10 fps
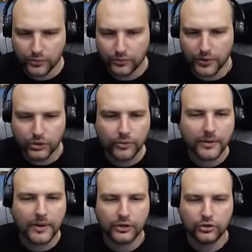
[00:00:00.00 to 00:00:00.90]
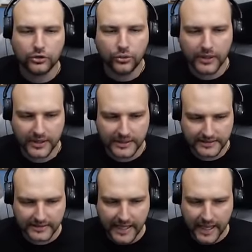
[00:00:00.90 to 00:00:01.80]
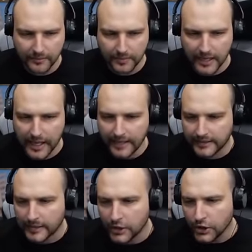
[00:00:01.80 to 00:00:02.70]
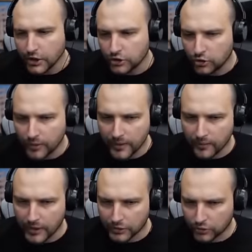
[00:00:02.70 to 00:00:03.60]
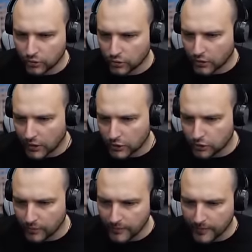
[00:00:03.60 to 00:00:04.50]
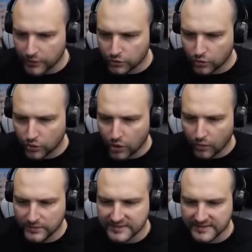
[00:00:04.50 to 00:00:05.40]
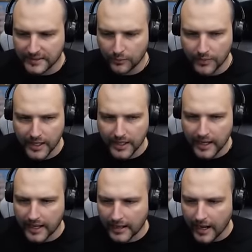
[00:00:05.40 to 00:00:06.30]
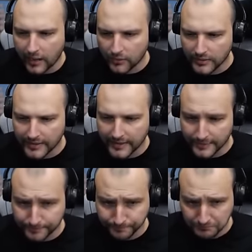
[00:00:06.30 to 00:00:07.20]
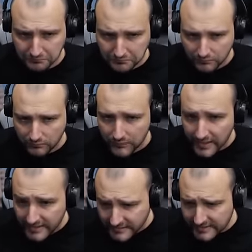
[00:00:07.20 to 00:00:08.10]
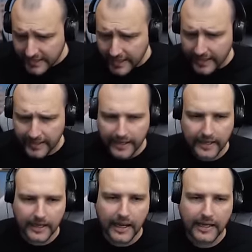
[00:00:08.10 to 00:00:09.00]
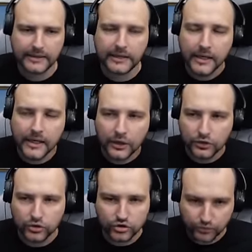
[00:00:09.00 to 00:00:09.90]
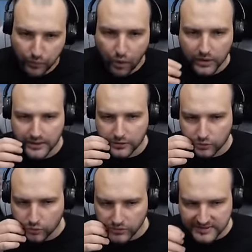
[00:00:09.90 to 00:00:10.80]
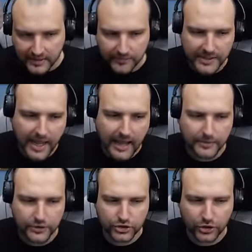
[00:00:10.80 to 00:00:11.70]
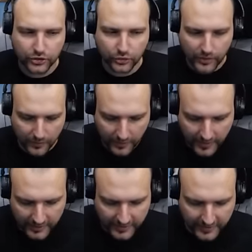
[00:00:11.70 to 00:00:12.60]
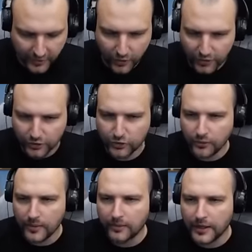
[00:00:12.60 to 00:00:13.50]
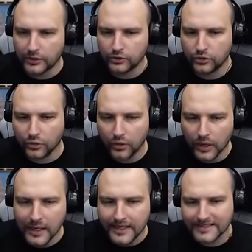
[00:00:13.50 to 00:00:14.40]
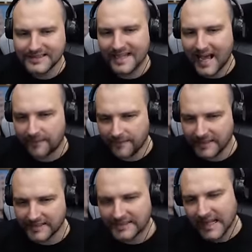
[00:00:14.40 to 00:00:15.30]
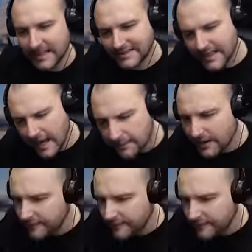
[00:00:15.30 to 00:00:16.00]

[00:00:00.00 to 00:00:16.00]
what do we want to do in this game, right? Do we want to do we want to go somewhere around um, this area, right? to spot and to do some damage or do we want or do we want to snipe with this tank sniping with